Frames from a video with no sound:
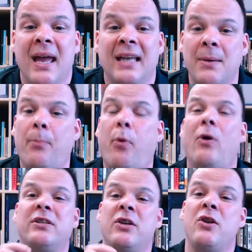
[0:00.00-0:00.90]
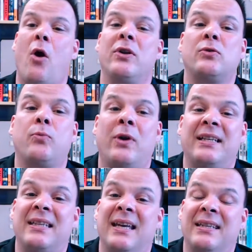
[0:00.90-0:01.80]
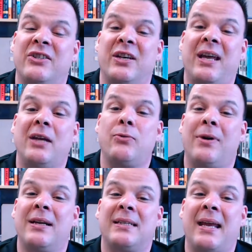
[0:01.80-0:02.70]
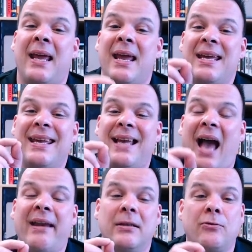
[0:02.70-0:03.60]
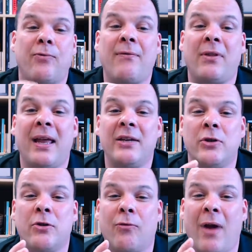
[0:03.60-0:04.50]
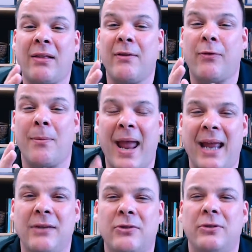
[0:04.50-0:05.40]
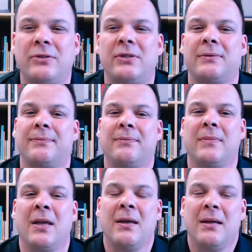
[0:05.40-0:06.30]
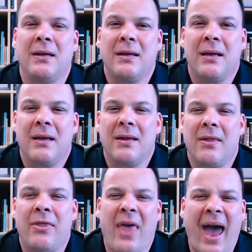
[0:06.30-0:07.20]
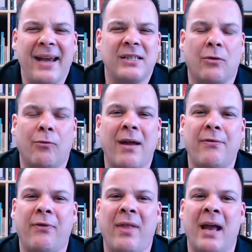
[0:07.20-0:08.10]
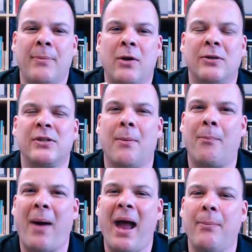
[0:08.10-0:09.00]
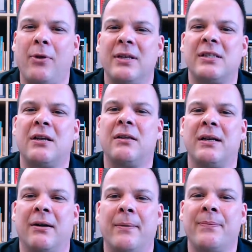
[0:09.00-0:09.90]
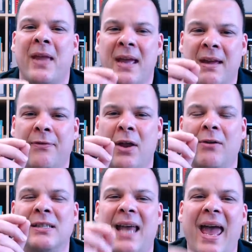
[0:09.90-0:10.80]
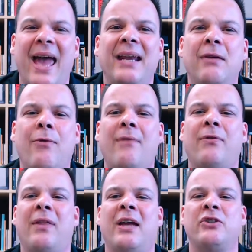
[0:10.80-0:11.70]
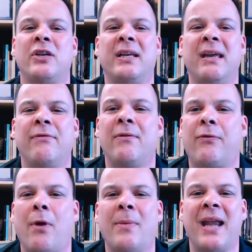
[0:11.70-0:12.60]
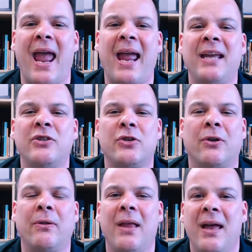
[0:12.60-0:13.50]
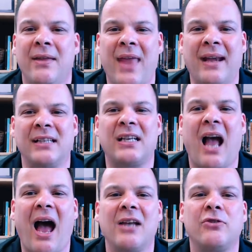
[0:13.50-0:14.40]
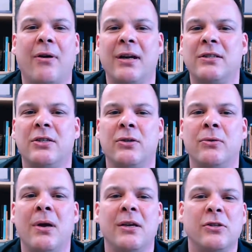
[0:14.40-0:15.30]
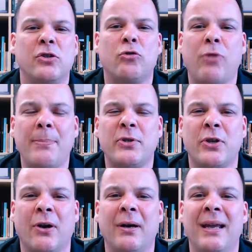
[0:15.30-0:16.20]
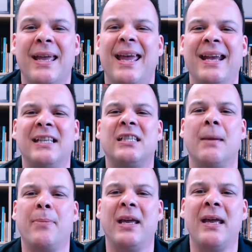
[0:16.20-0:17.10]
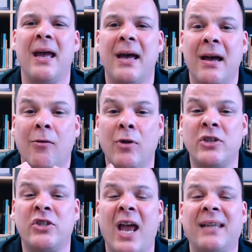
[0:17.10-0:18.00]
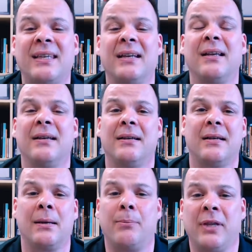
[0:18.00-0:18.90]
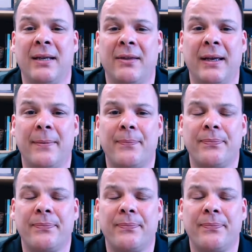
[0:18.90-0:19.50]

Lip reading: It's important to notice what he said. Did you catch where he said he got his revelation directly from angels? That is a red flag because the Bible is clear. If there is any revelation given from an angel that is contrary to Scripture, it is to be rejected completely.